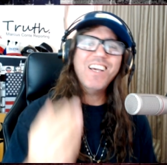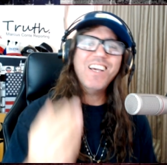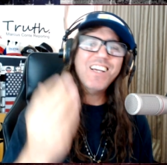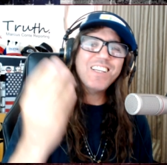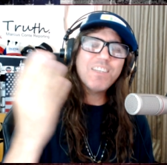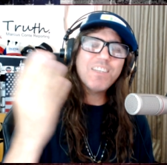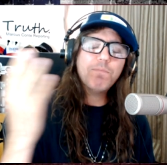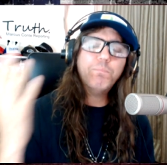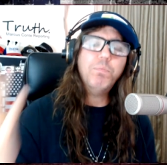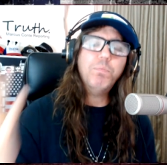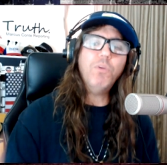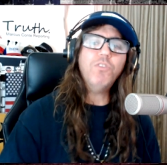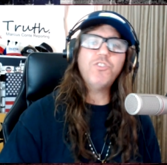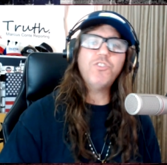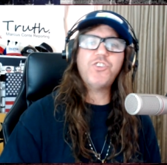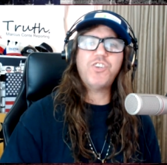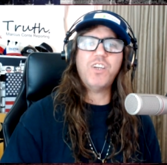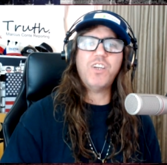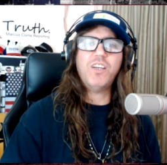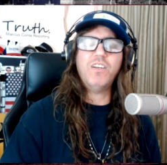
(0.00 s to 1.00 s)
It's
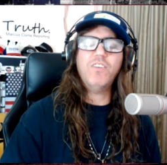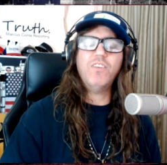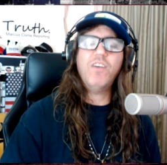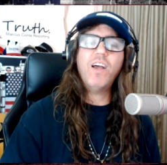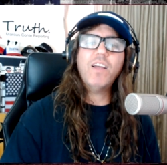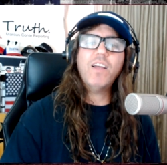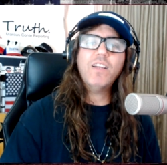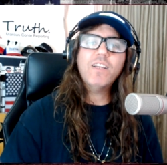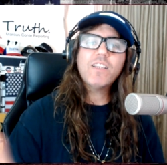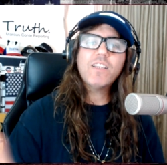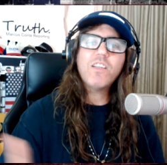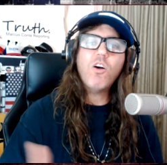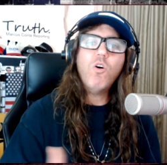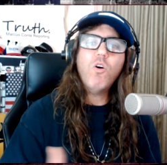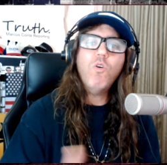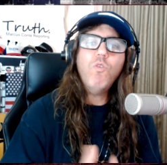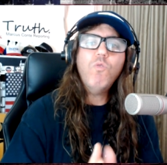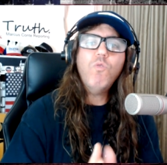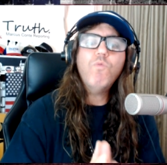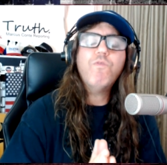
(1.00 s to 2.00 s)
bullshit. Right? It, the
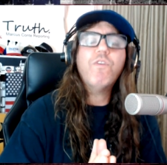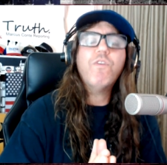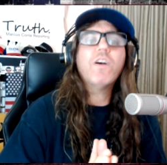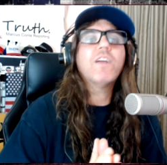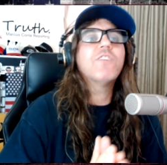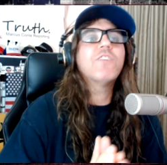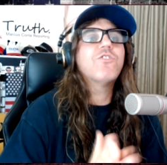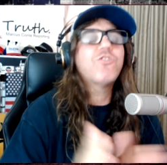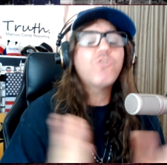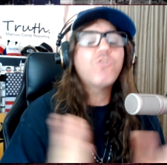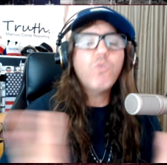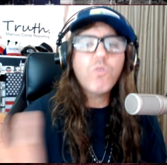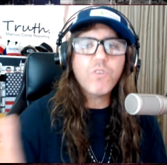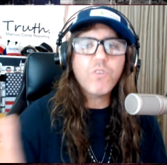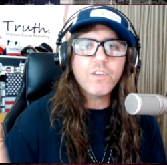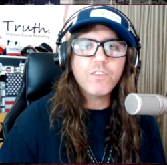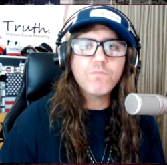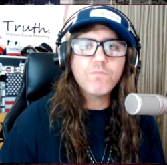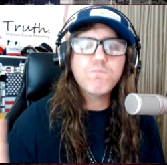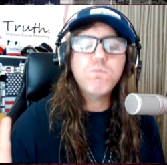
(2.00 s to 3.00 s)
whole fucking
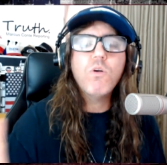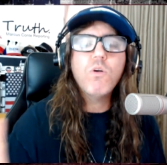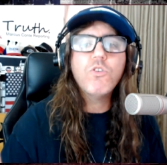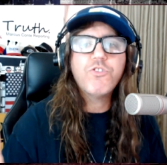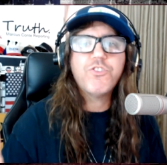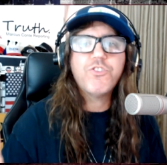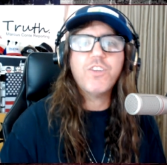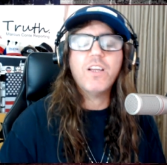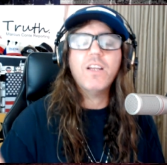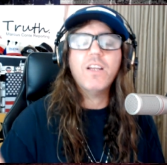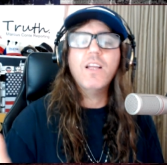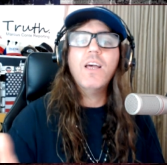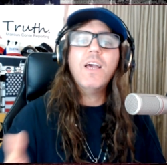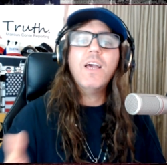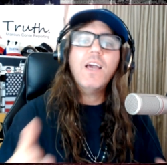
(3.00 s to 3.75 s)
story is bullshit.